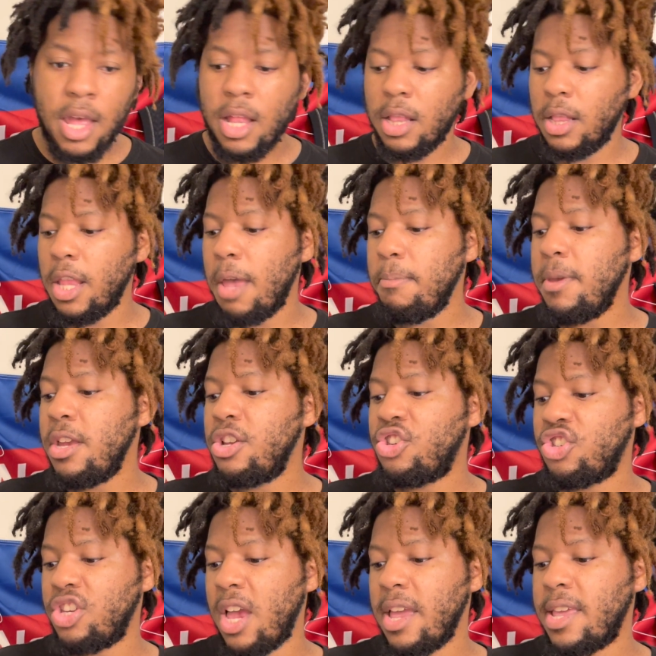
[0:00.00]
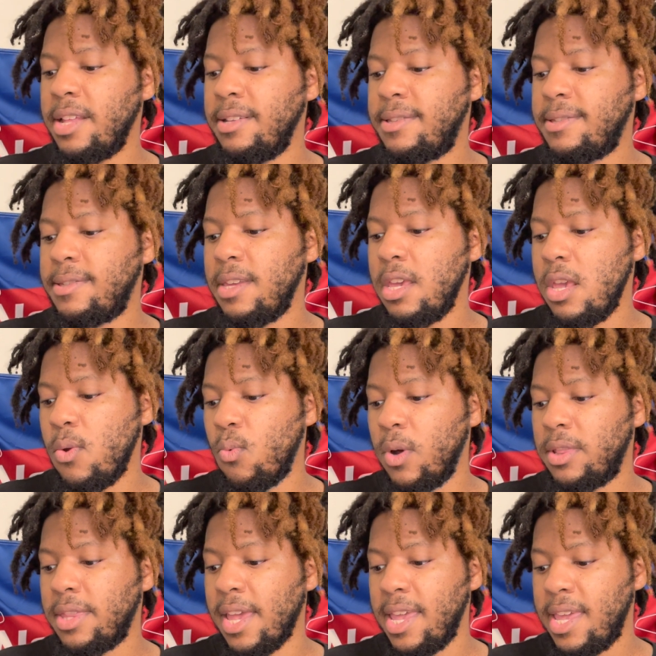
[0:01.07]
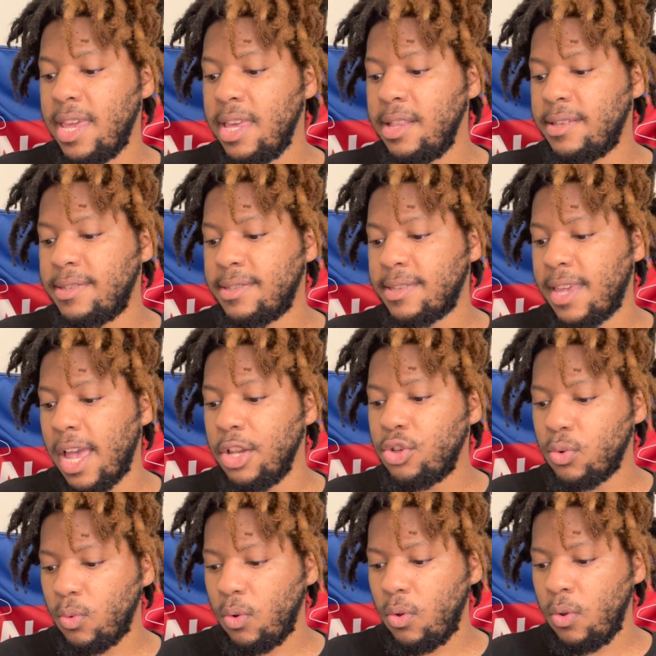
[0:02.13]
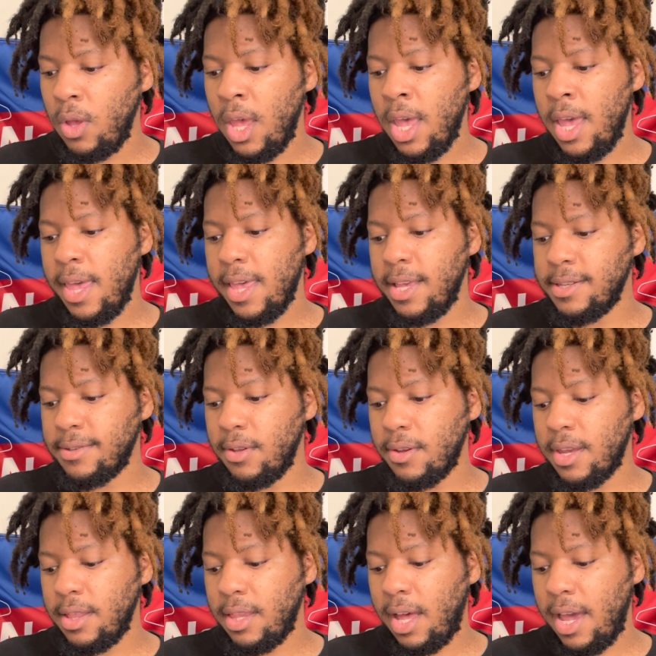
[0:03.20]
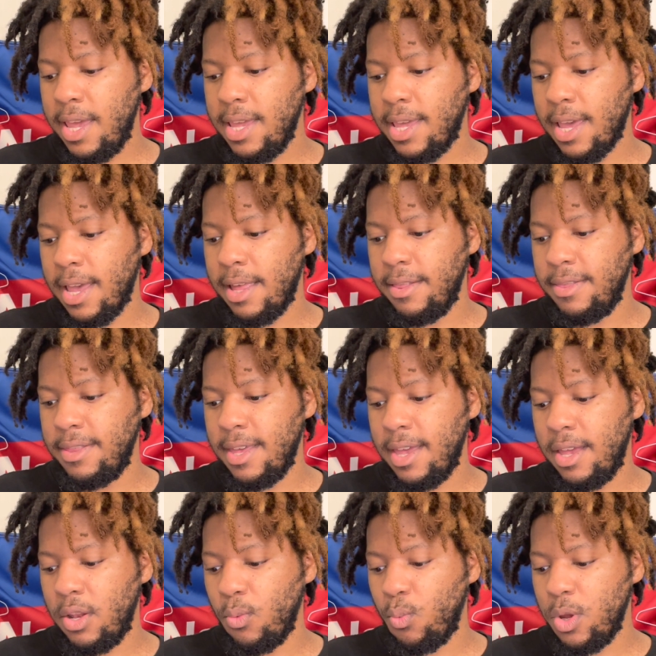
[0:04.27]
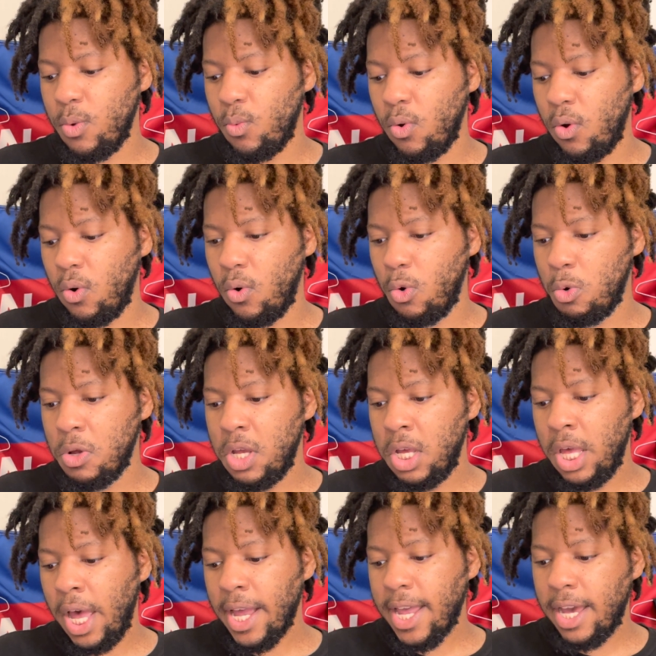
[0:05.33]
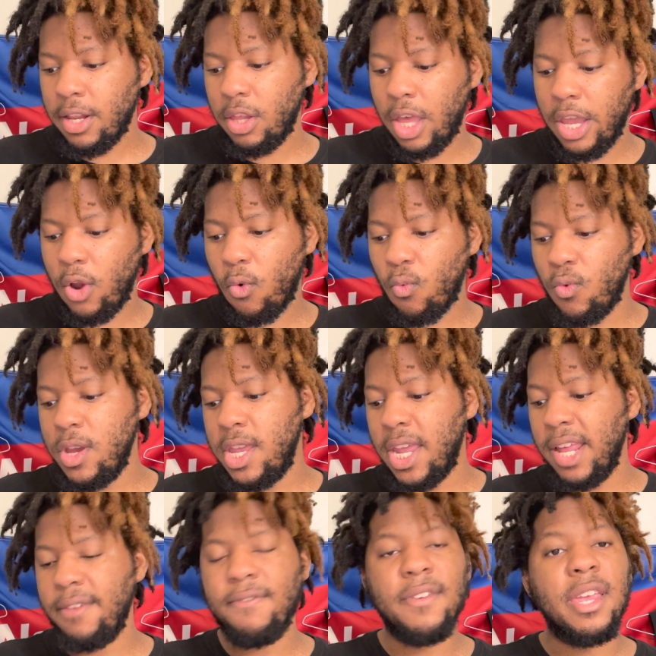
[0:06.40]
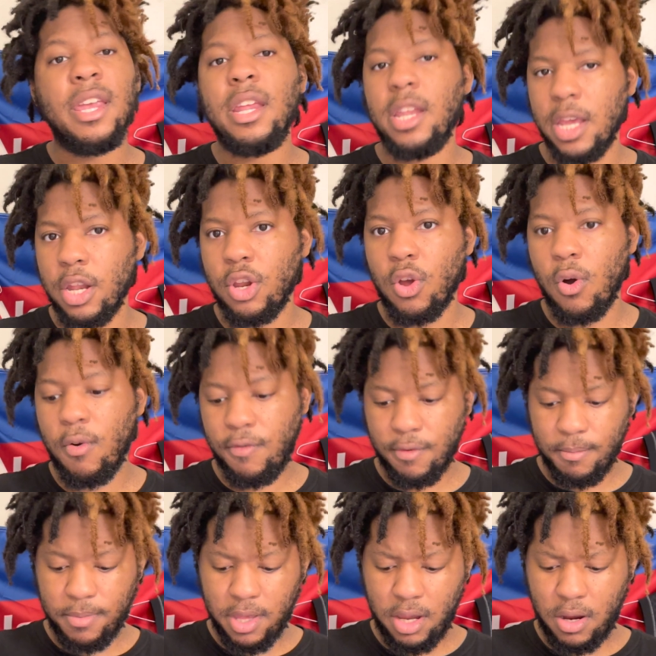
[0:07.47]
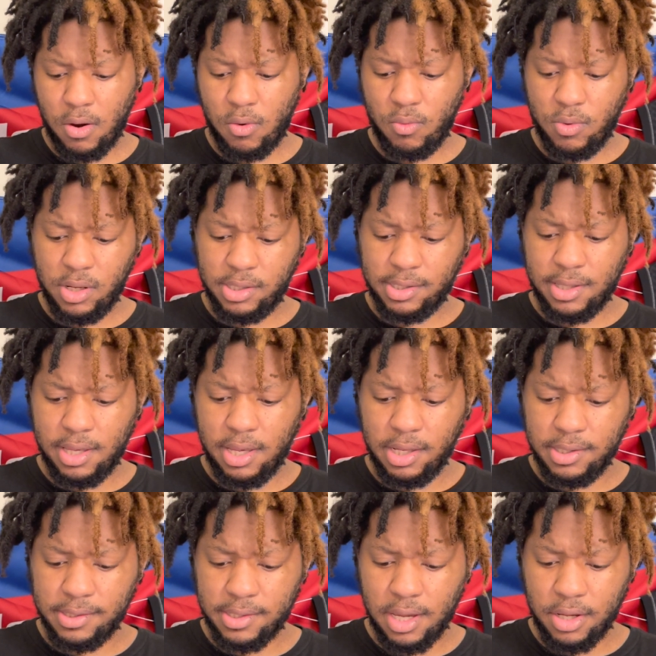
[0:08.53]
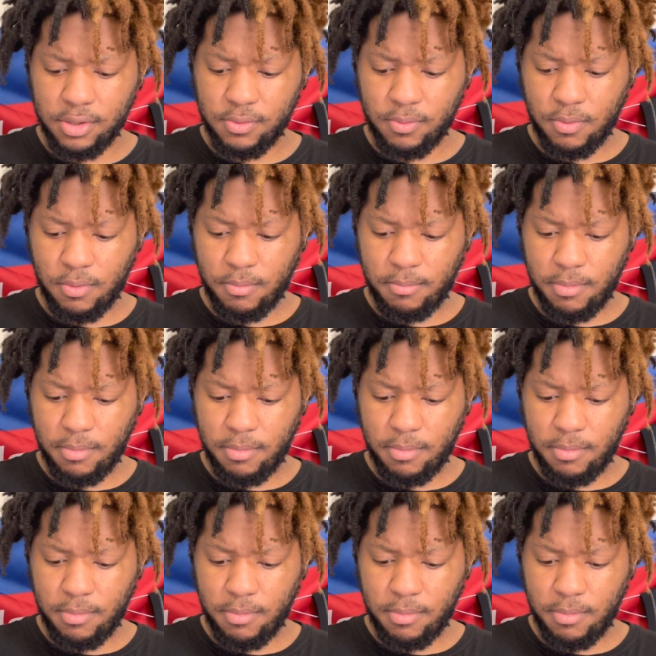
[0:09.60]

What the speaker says: Let me check and see what the Heat schedule is looking like, and then we will kind of like reconvene and go from there. What's the Heat schedule?